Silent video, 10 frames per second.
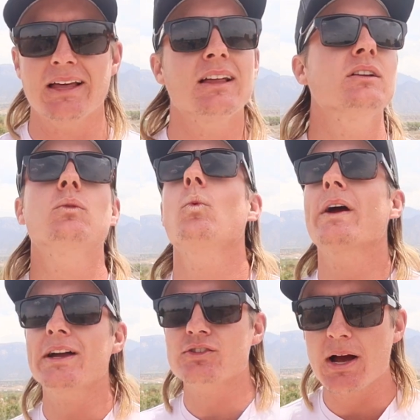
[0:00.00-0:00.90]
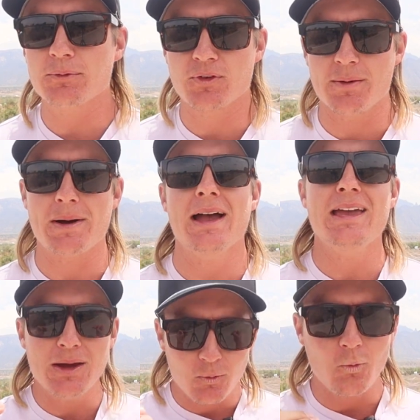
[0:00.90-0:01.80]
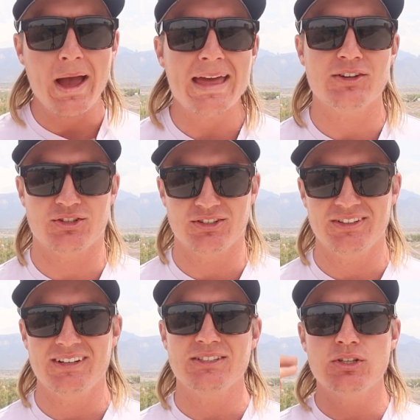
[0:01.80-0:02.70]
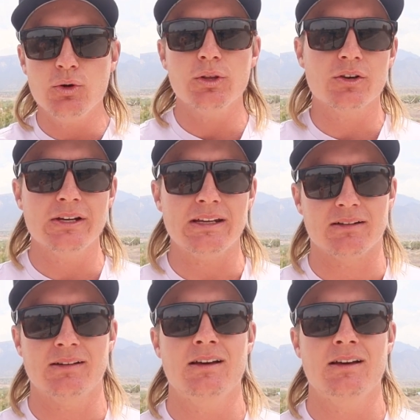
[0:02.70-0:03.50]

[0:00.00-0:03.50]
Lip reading: Like where I dropped from, I hit wedge to the green.